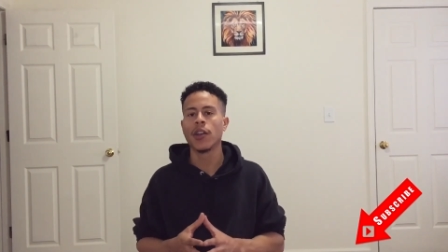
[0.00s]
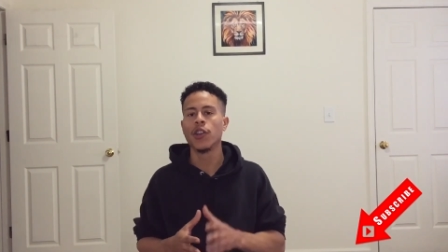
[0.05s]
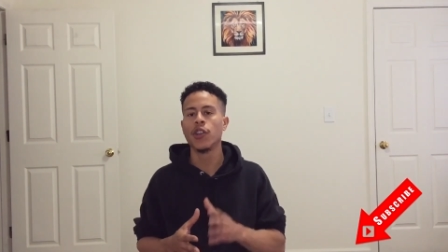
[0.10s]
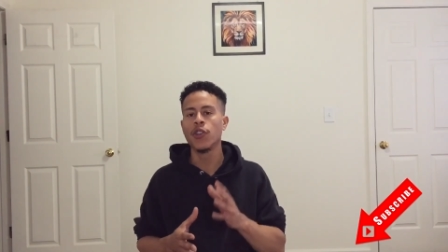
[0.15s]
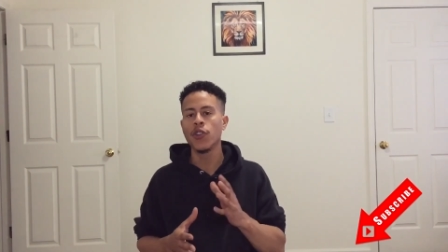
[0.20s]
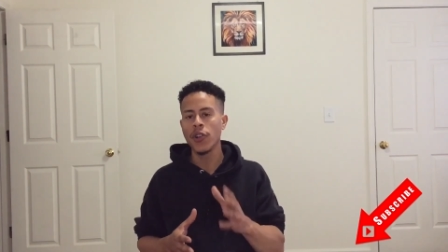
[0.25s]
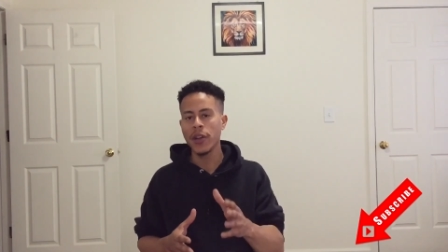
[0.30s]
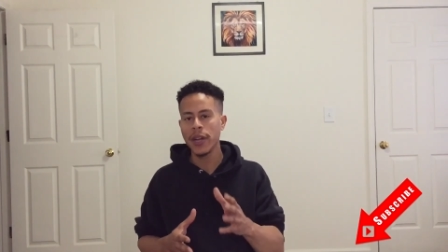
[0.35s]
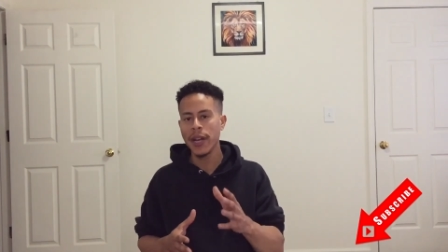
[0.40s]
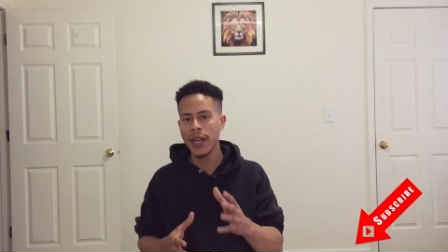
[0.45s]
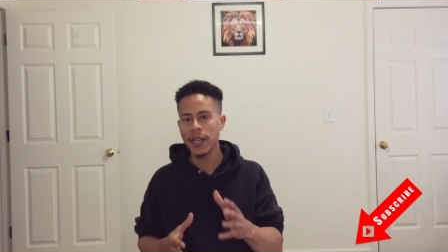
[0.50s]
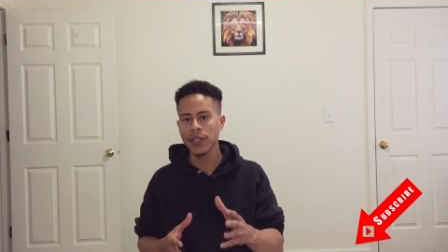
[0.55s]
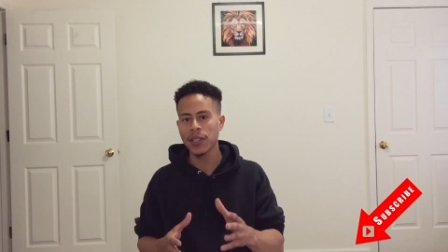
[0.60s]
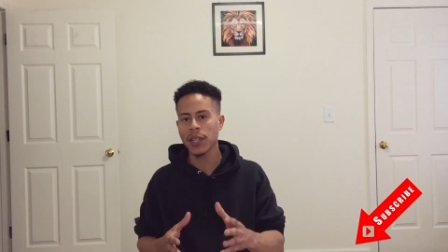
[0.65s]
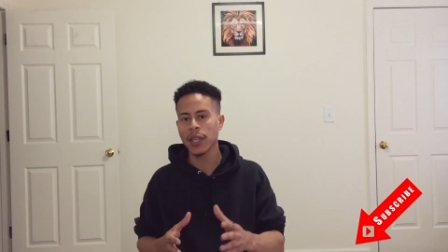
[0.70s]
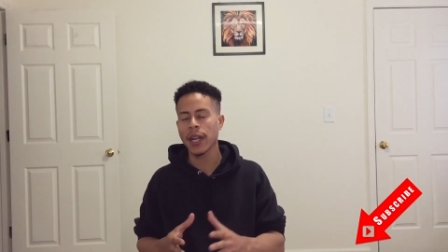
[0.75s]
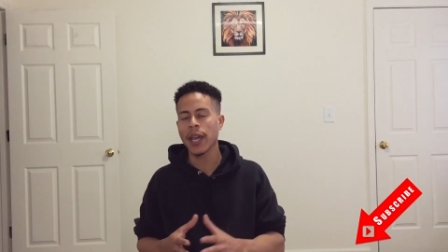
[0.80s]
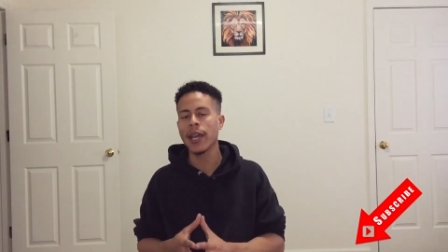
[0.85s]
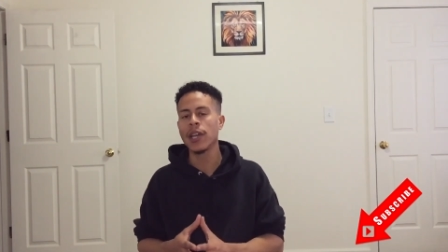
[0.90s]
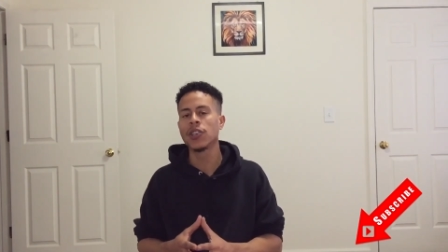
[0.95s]
Your
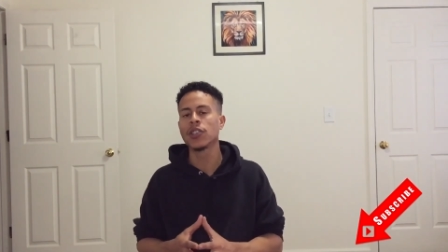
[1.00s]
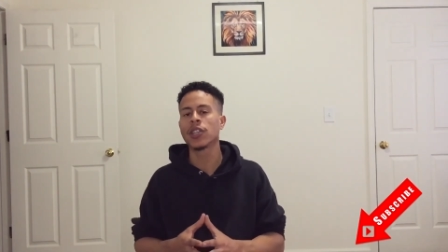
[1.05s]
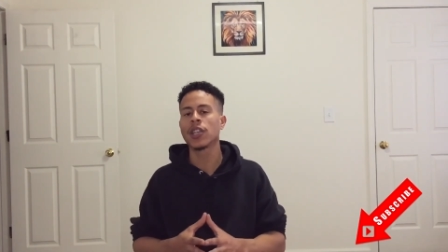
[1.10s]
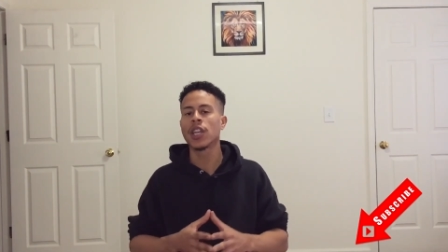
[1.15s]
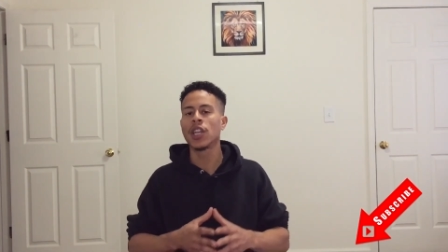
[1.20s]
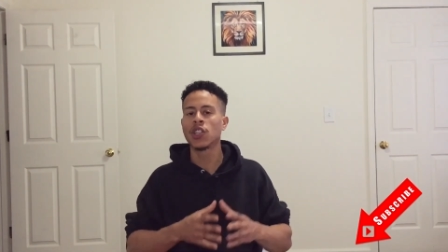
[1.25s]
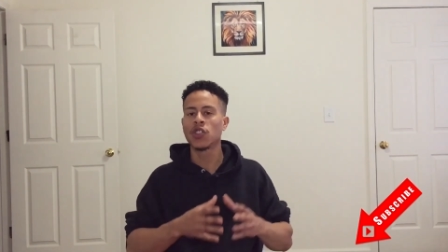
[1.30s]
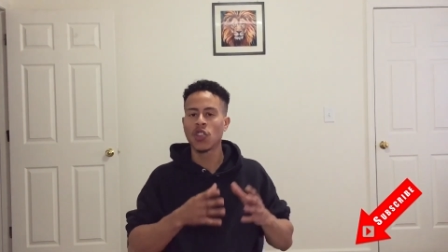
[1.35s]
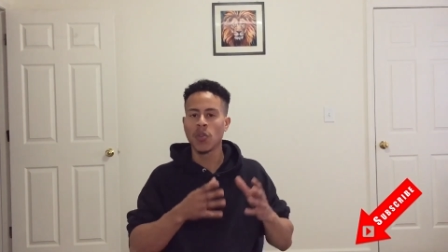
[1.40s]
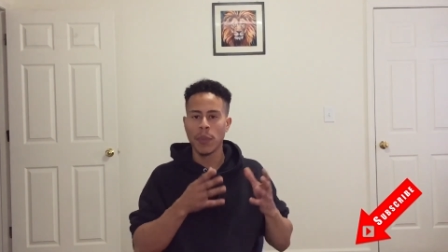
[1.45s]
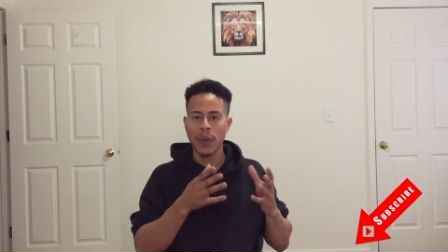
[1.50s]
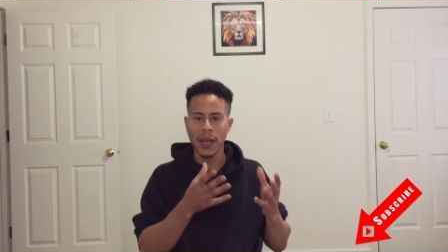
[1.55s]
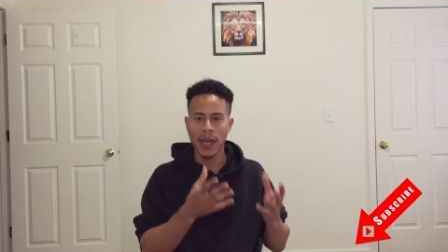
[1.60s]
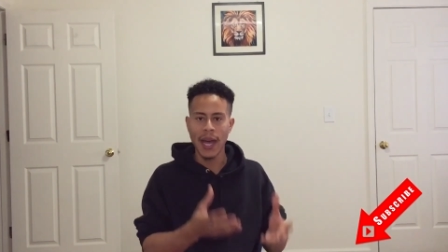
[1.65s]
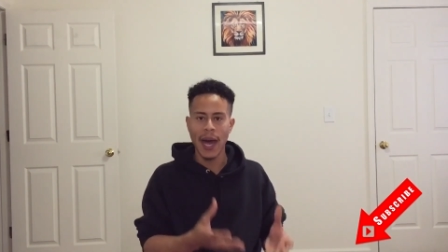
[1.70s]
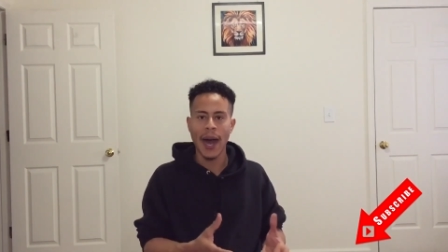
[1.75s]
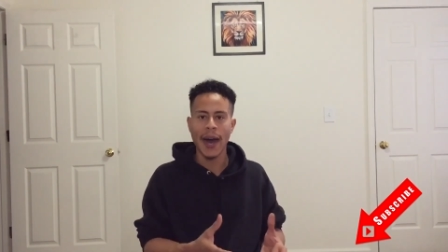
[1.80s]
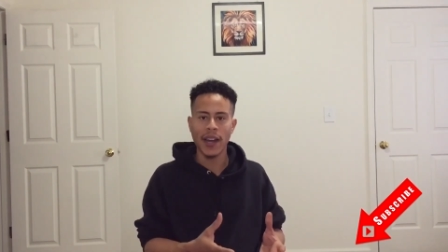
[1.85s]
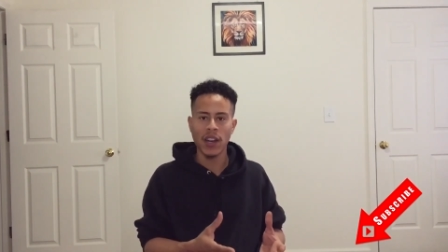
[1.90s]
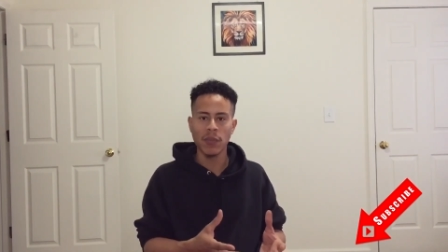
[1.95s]
destination is to be
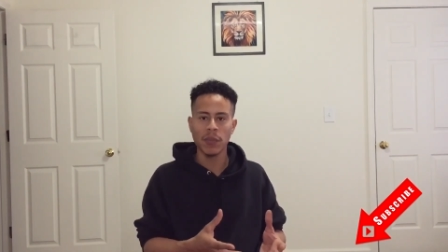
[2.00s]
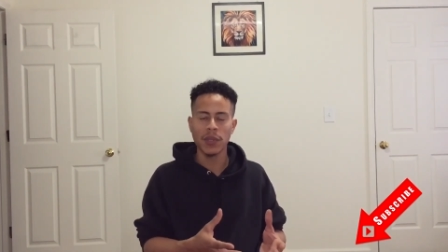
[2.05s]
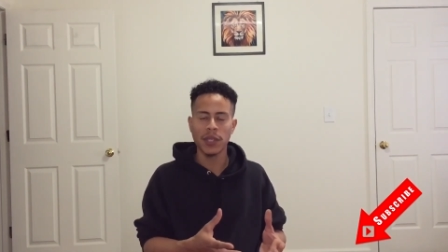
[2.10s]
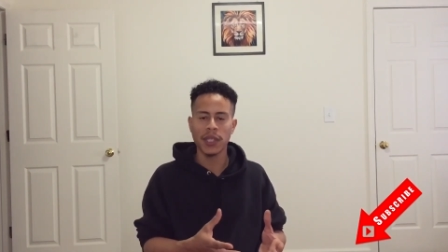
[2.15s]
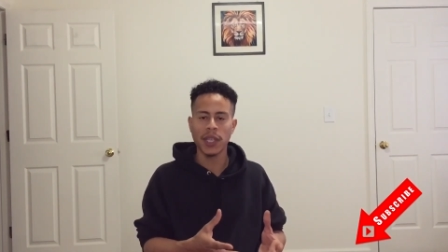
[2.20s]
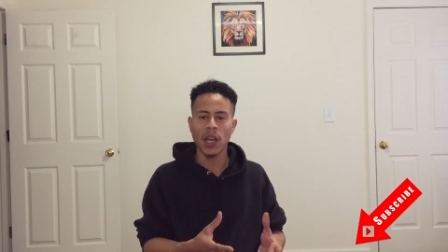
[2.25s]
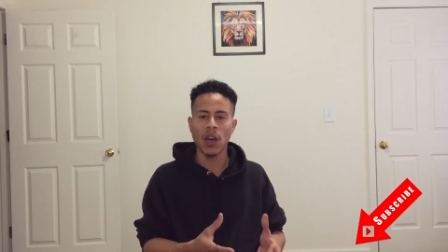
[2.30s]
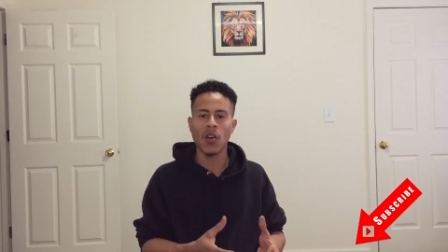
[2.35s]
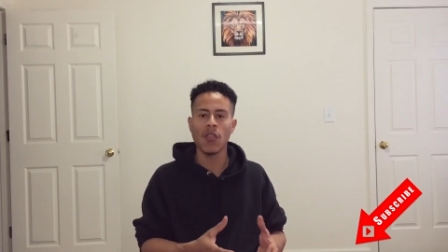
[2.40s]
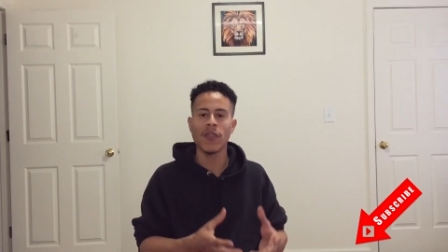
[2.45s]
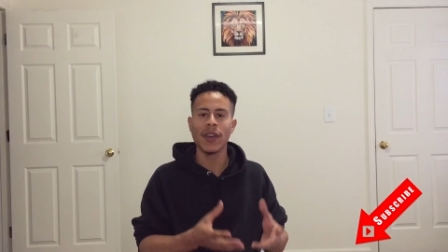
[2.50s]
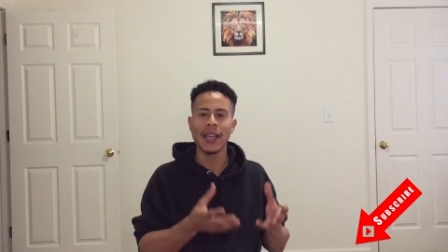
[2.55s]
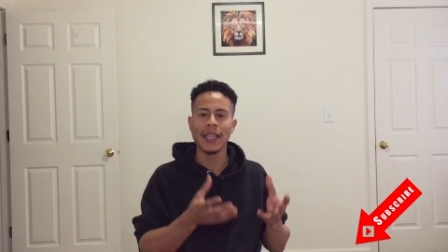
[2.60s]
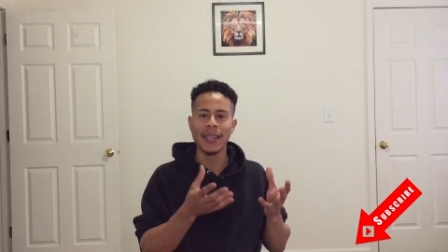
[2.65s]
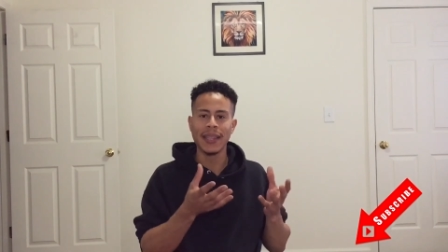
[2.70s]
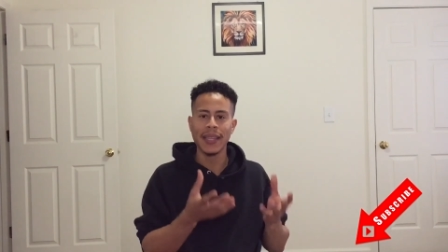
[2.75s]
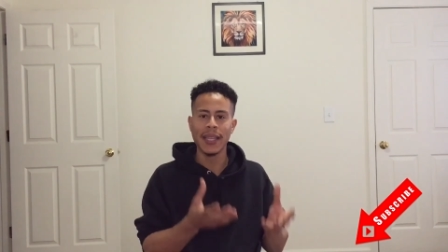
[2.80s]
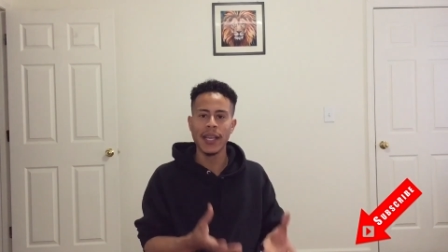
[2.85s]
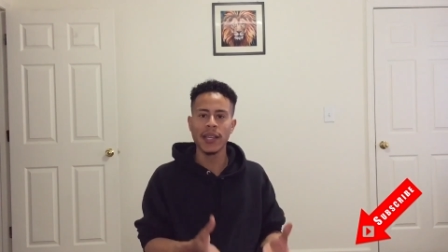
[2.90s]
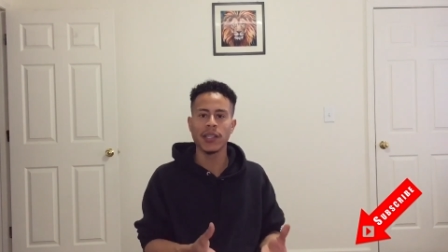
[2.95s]
God Himself,
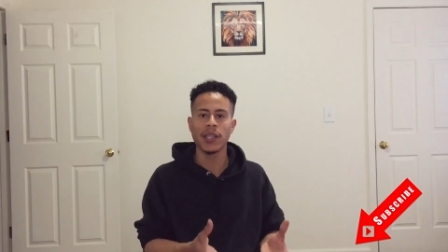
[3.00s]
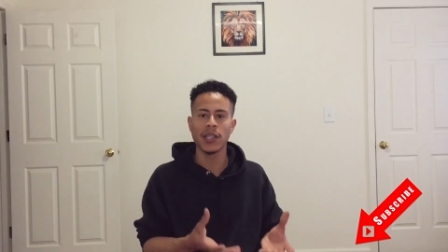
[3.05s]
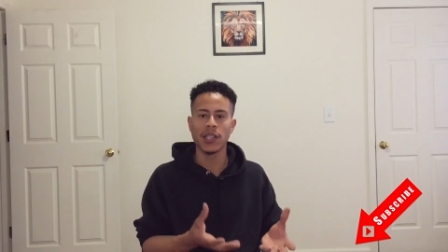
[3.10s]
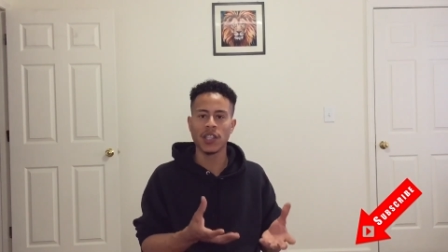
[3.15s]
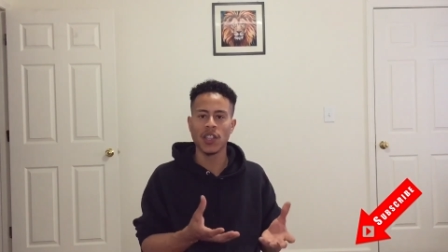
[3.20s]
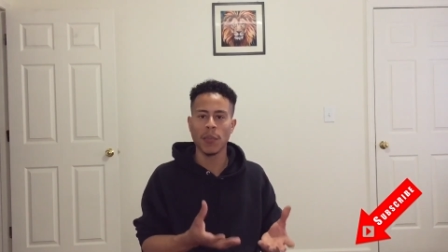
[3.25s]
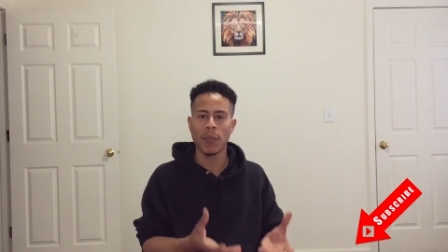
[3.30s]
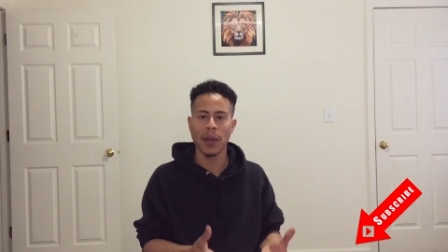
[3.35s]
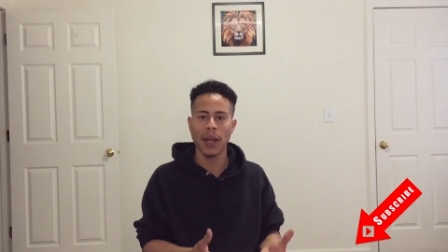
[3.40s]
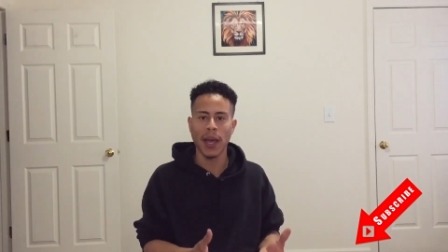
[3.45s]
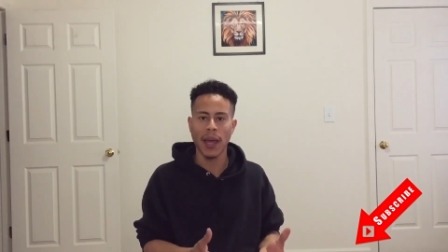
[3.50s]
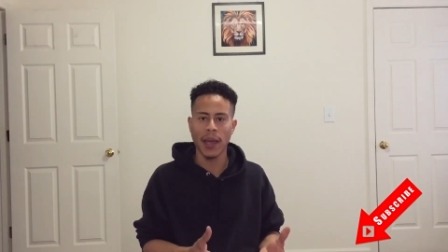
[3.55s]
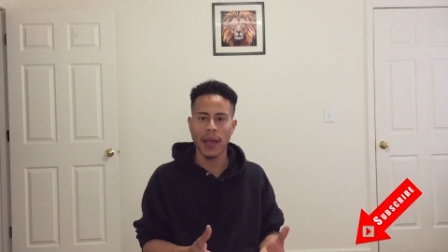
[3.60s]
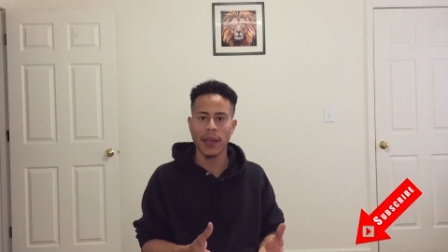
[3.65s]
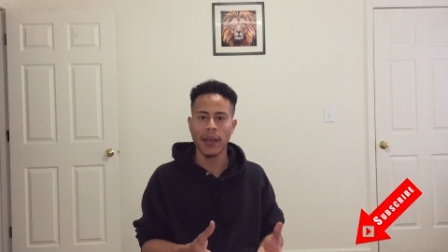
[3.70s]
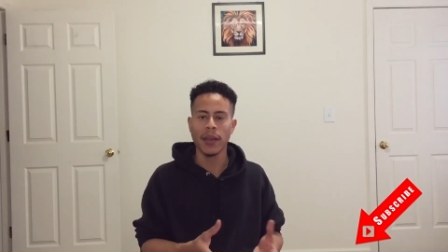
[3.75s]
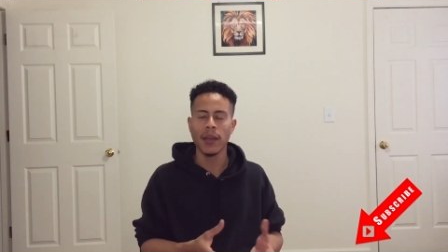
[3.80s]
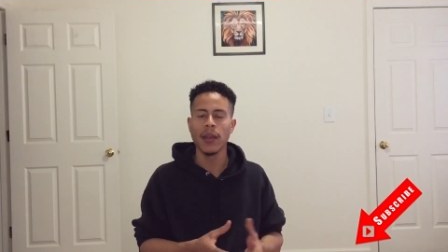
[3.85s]
and this is the play.